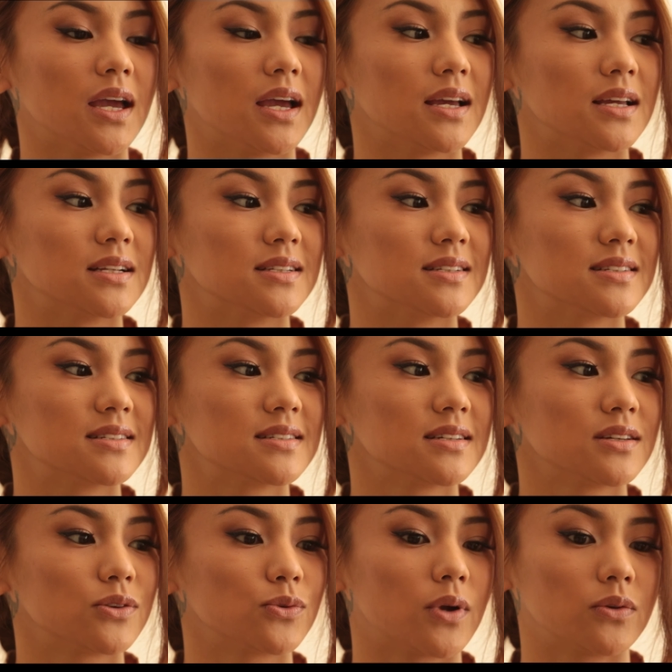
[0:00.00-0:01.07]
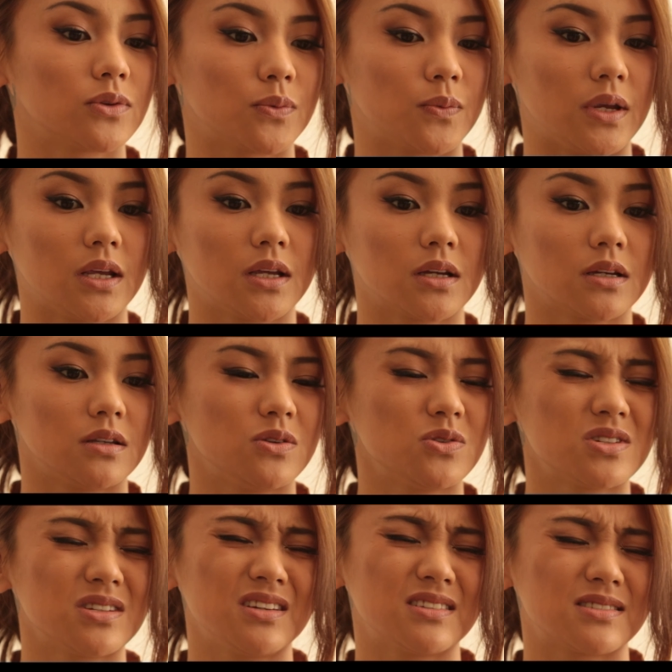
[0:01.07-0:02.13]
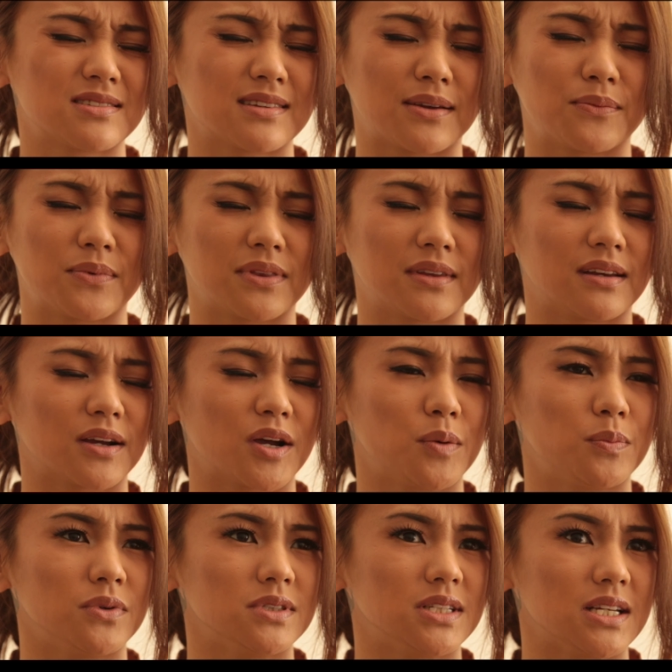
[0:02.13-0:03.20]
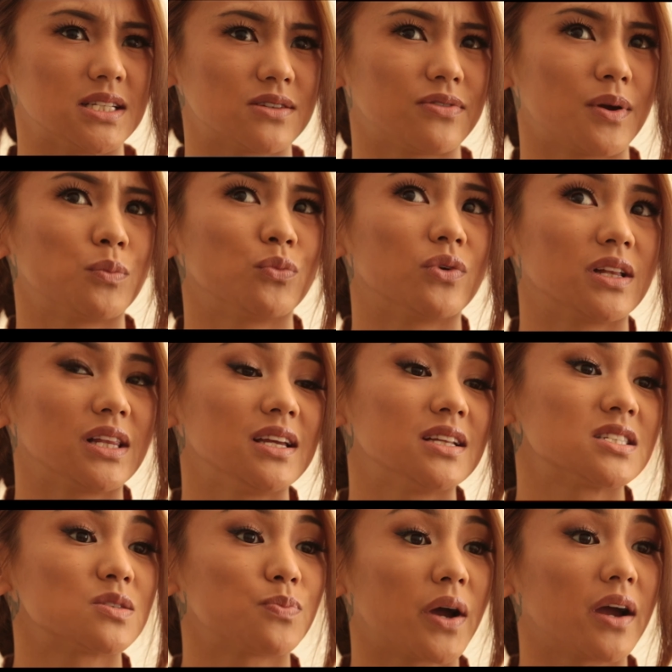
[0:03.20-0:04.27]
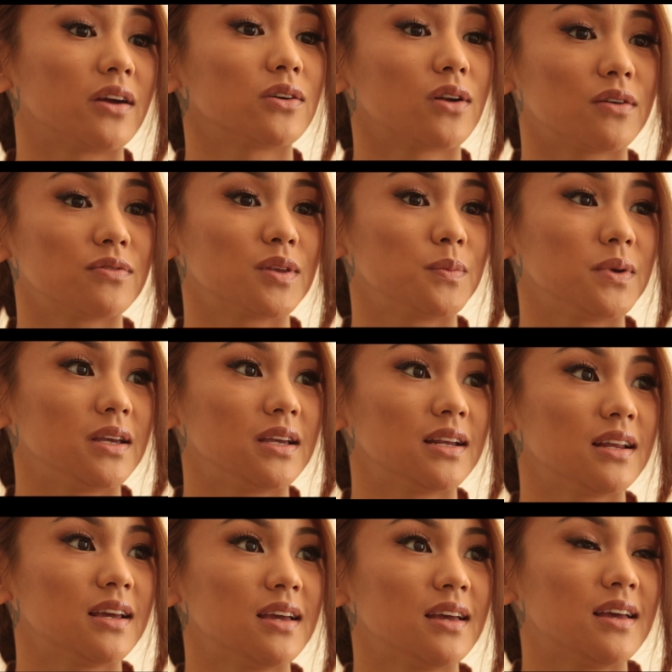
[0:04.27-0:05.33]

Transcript: And throughout the week, usually it's like within a couple of days, if I'm really inspired off the beat,